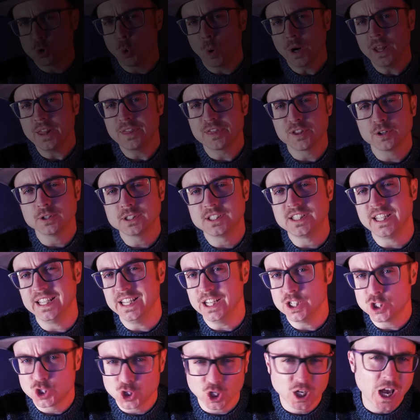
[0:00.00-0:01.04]

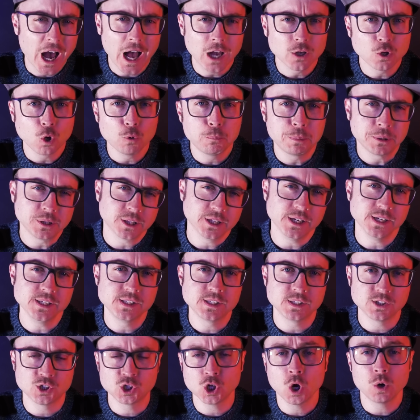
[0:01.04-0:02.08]
2013, Chicago
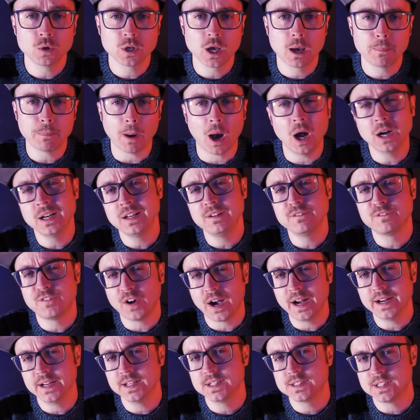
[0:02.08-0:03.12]
police showed up
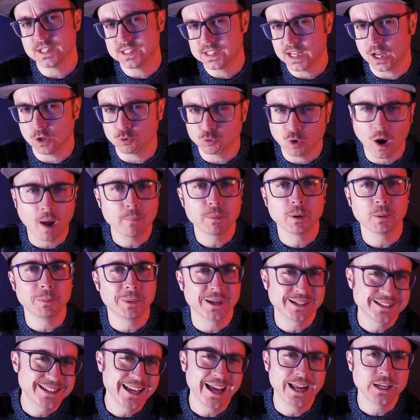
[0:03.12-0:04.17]
uninvited to tell Robert
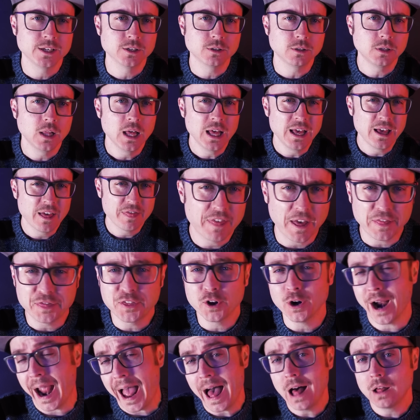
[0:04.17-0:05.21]
McDaniel that
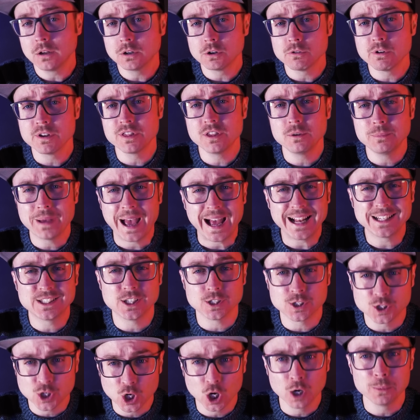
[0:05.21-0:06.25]
their algorithm had
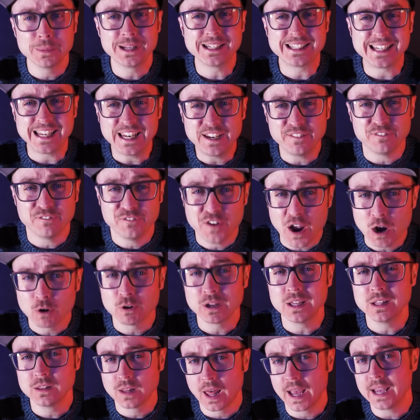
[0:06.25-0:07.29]
determined he'd
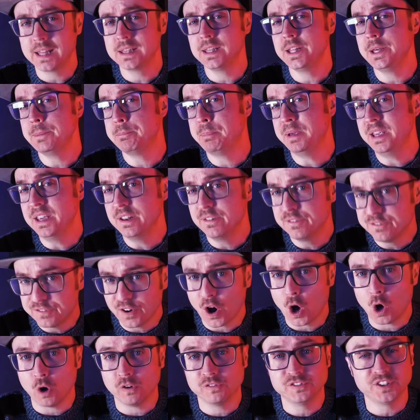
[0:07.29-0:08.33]
very likely be
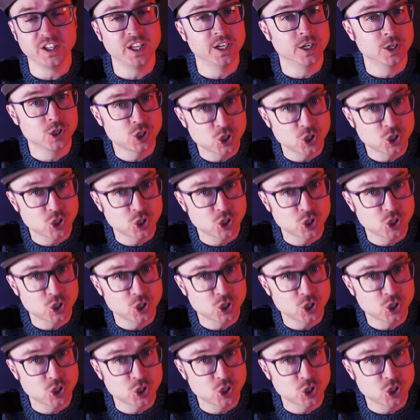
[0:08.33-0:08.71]
involved in a